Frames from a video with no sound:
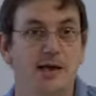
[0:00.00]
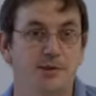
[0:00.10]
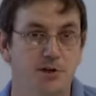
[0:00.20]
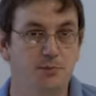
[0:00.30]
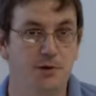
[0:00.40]

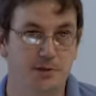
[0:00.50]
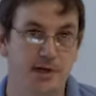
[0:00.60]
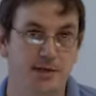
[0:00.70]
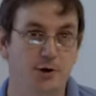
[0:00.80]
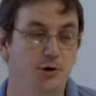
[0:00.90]
at the spot
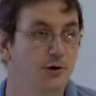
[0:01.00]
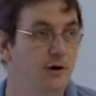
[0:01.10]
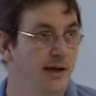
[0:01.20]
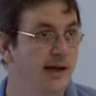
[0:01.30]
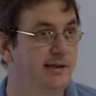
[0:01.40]
size you're going to
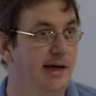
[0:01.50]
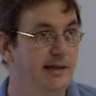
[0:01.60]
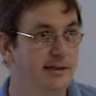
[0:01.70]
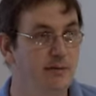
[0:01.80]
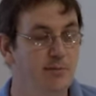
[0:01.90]
collect
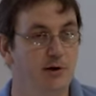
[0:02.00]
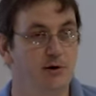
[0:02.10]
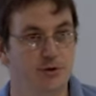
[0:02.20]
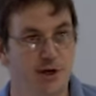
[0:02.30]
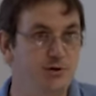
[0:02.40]
data,
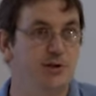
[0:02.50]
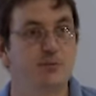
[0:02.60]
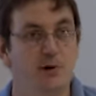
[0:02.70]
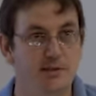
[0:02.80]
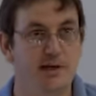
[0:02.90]
because changing
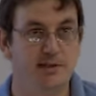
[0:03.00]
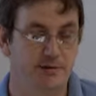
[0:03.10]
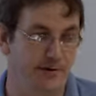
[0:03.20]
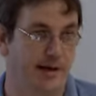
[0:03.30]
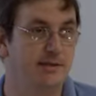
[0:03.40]
spot size
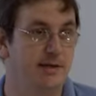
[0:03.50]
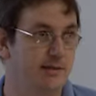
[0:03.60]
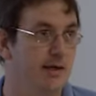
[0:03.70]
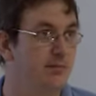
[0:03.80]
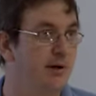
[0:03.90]
affects the
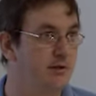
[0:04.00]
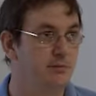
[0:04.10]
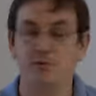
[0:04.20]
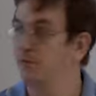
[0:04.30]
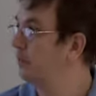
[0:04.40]

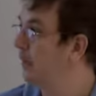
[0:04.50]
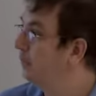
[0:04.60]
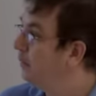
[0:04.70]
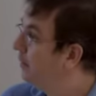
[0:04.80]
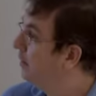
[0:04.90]
astigmatism of the beam.